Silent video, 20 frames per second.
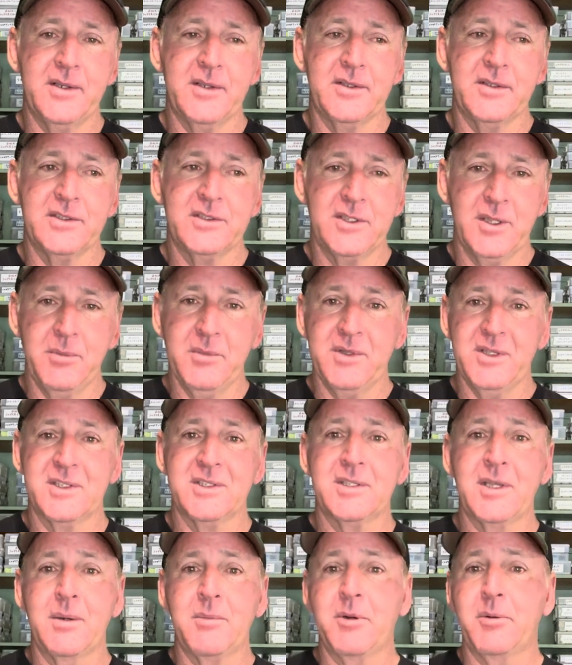some of the
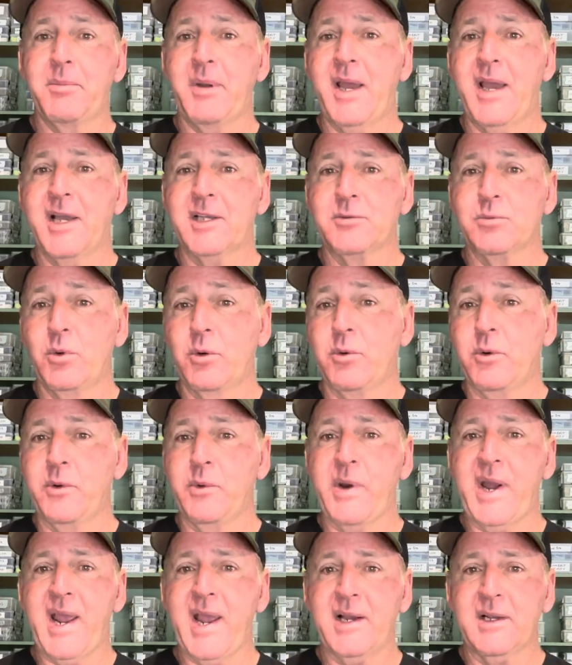summer bass will
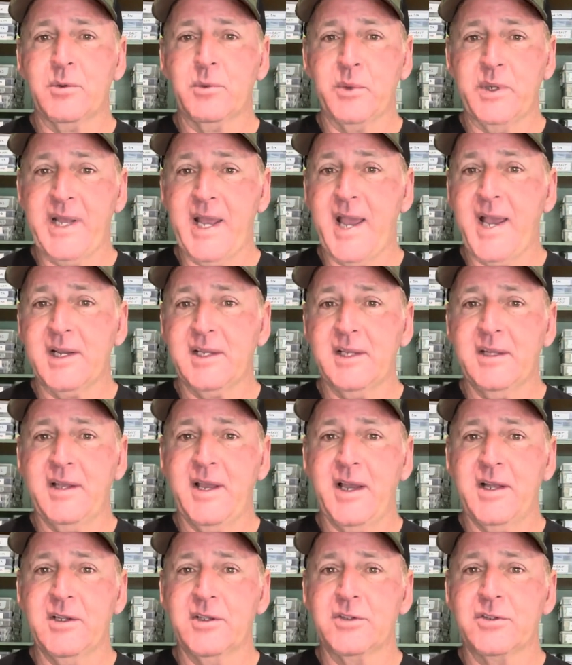react to
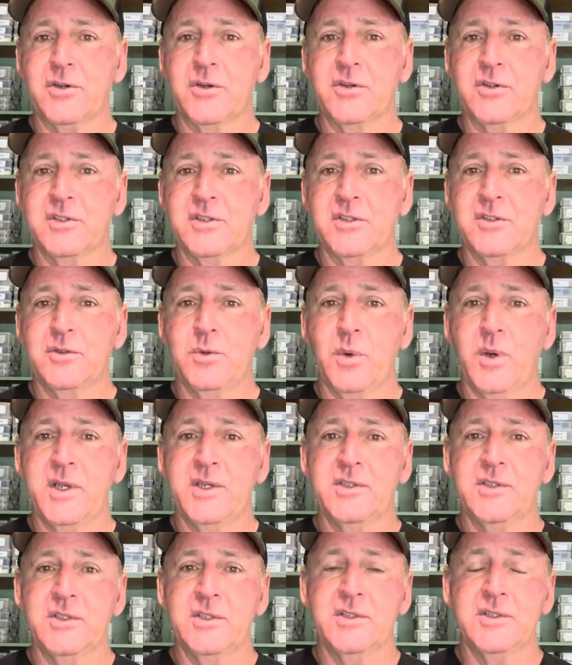that in certain
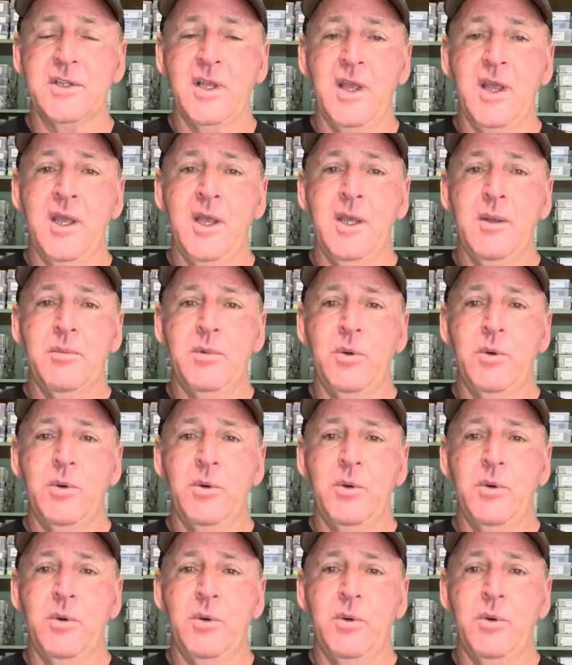situations.